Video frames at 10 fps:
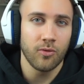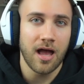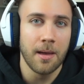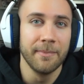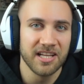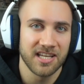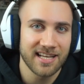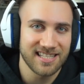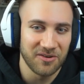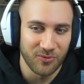a million
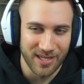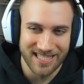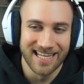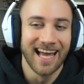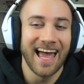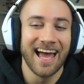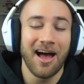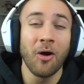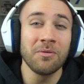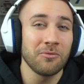excited for this. Uh, I
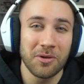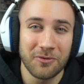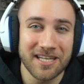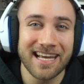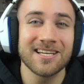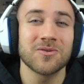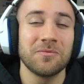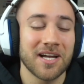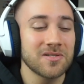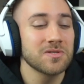hope you have a wonderful day, guys. Don't
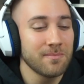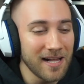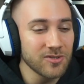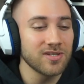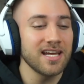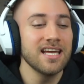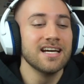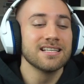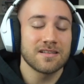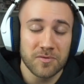forget to smile today.
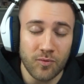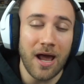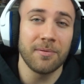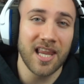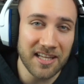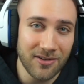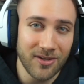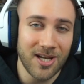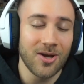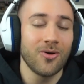Subscribe and like the
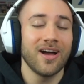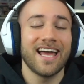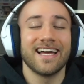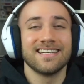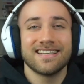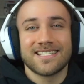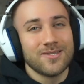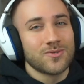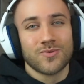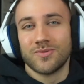video. And uh, see you
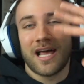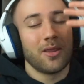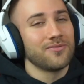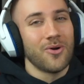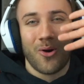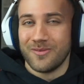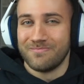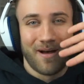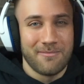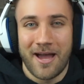soon. I love you all.
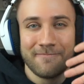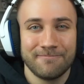Bye-bye.